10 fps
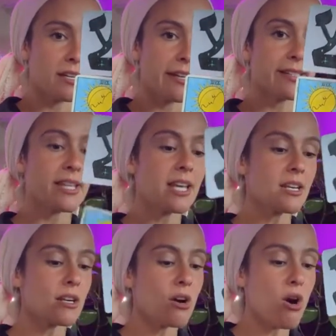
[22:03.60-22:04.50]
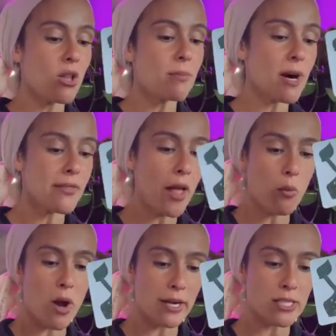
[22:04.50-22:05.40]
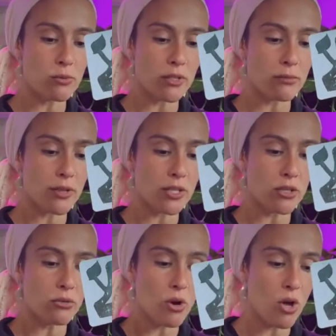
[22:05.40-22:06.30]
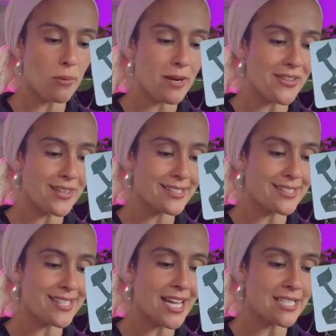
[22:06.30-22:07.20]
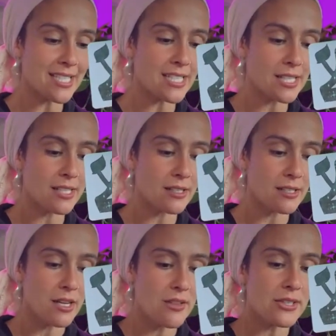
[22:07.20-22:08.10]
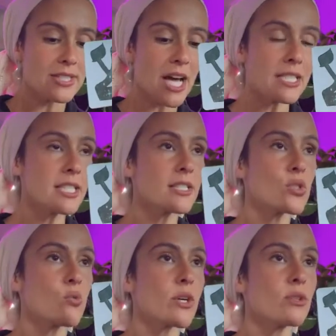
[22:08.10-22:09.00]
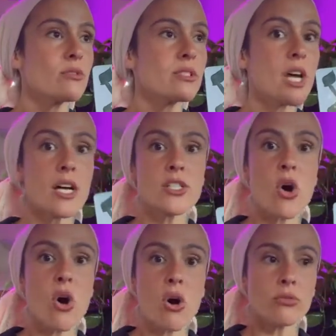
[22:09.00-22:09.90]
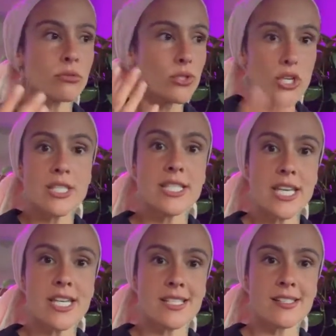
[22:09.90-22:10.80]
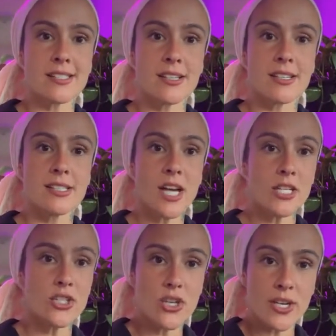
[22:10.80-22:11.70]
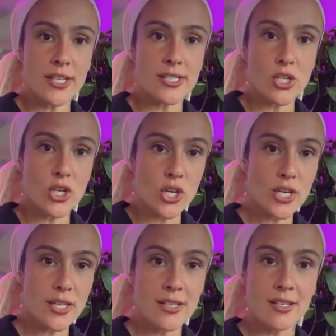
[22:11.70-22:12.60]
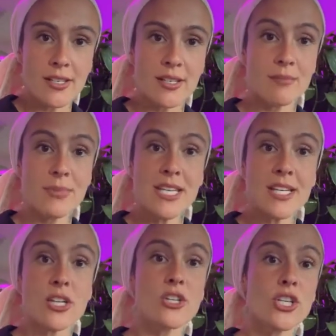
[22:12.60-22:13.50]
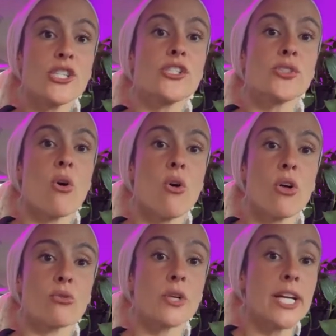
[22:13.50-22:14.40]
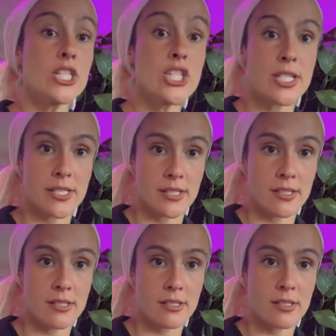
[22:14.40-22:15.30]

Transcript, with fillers: It's saying, call upon that wise one within you, call upon that tzaddik, the tzaddik is the one who does all good deeds, does good, is a good being, a good soul, a righteous